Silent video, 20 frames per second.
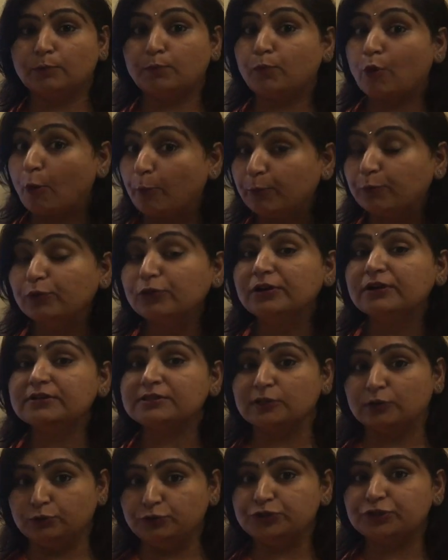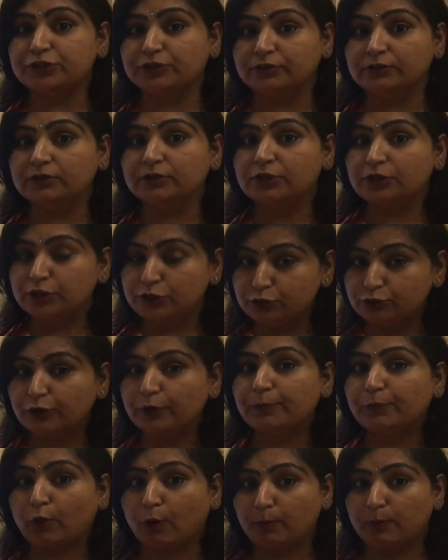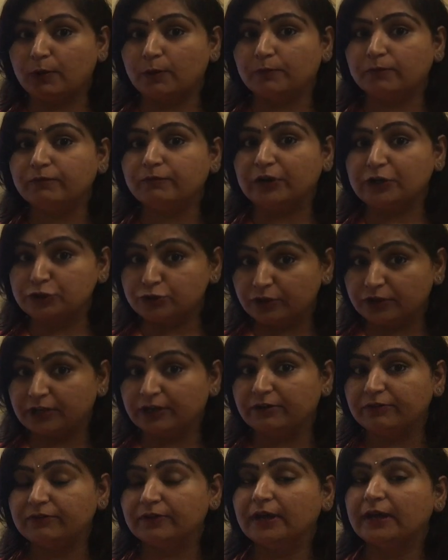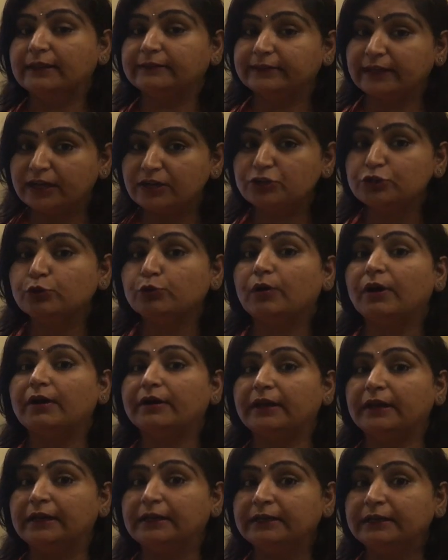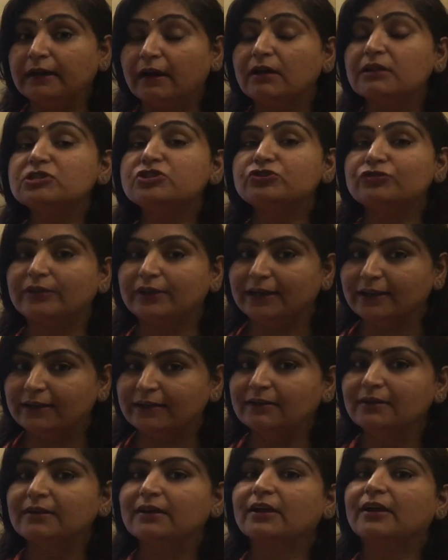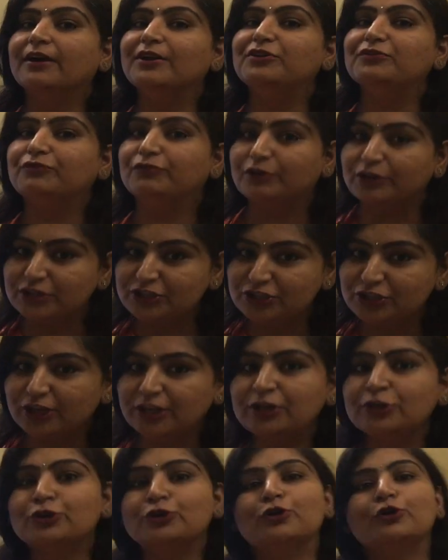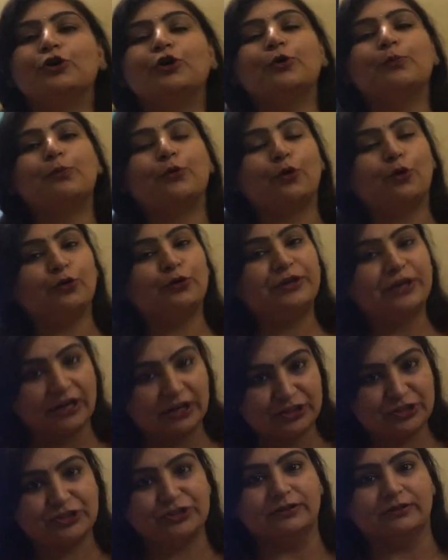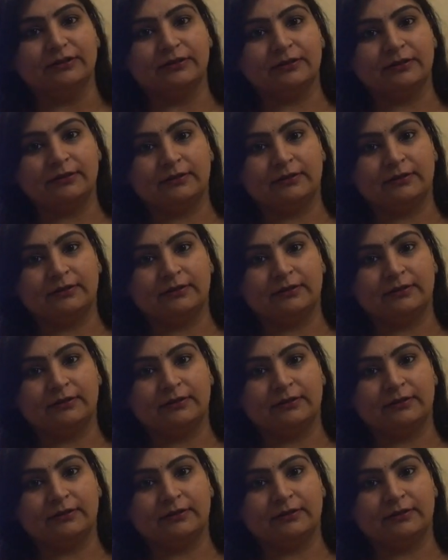popular solution to a problem, when you give, then you are indulged in convergent production.